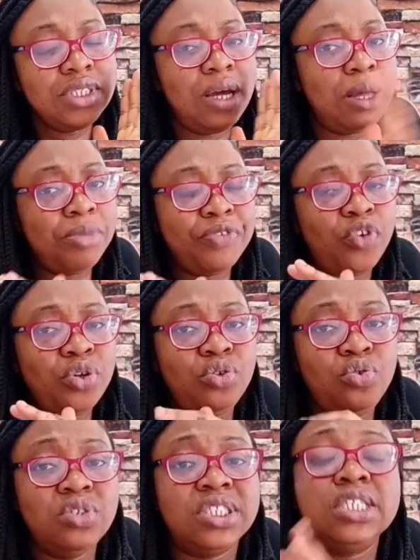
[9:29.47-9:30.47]
and before you
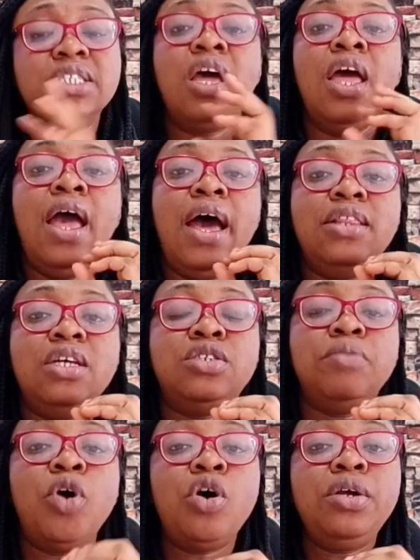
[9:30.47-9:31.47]
use it. And then
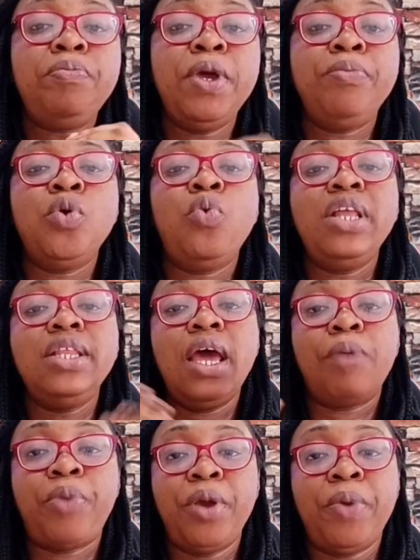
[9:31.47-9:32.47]
some other people, when they
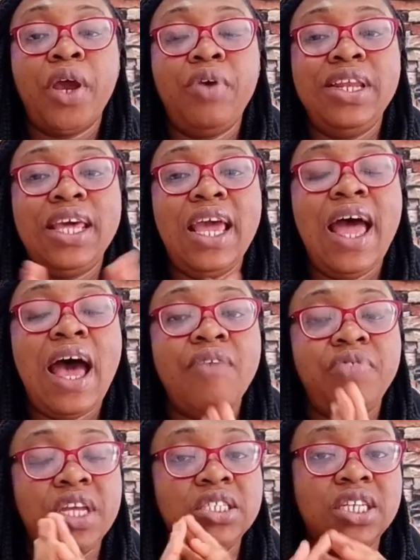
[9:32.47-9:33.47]
are preparing, they
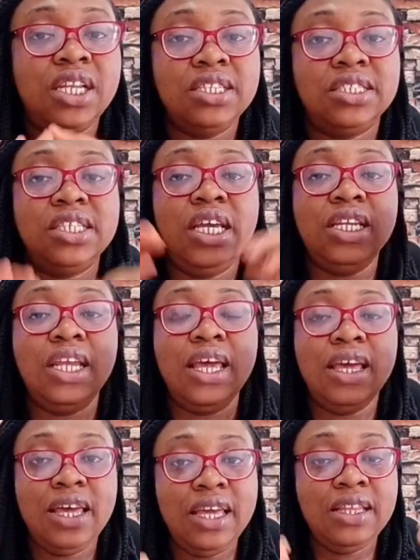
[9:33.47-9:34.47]
have their gelatin
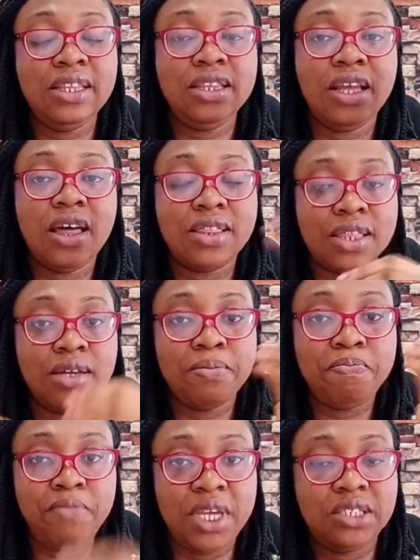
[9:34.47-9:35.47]
in
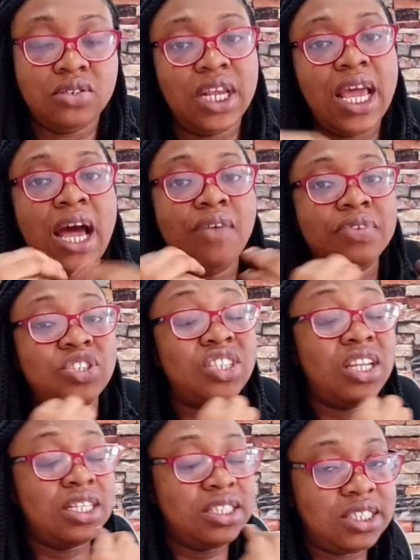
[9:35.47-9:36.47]
the mix. So they have
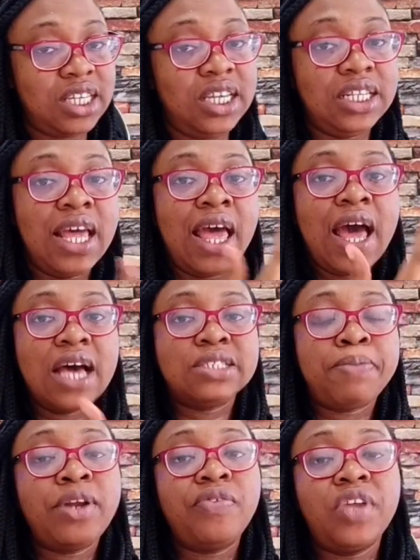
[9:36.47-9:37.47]
gelatin as
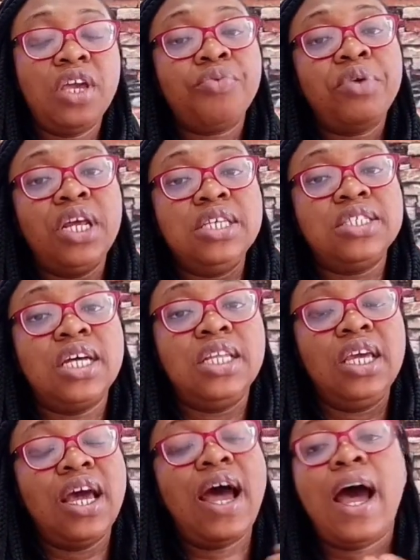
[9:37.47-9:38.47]
part of the ingredients that
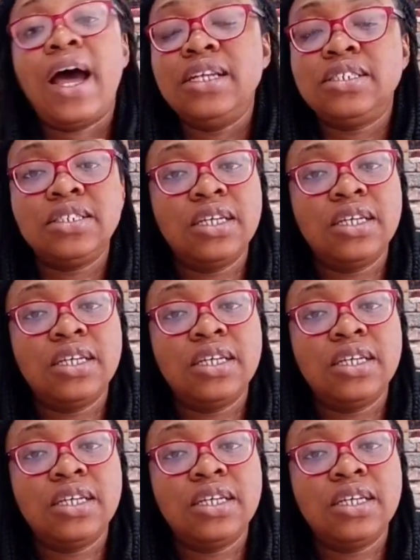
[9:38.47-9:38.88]
they add